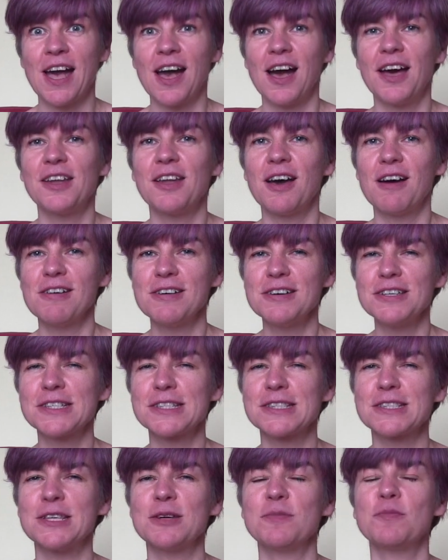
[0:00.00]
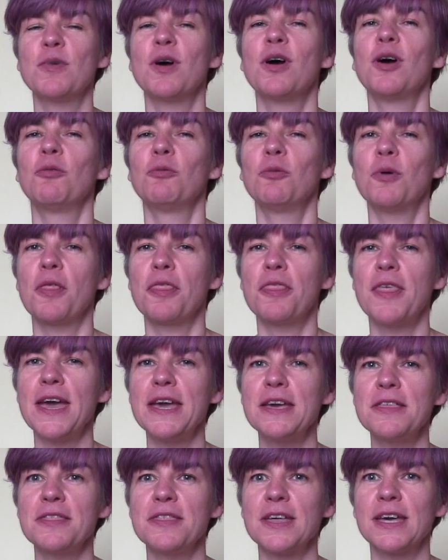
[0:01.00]
and ask them what
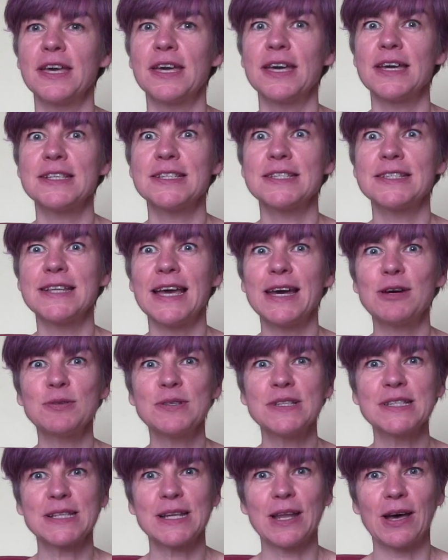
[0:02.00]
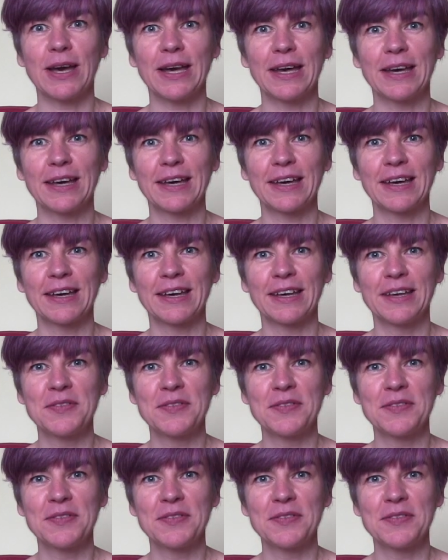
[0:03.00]
they think it sounds like.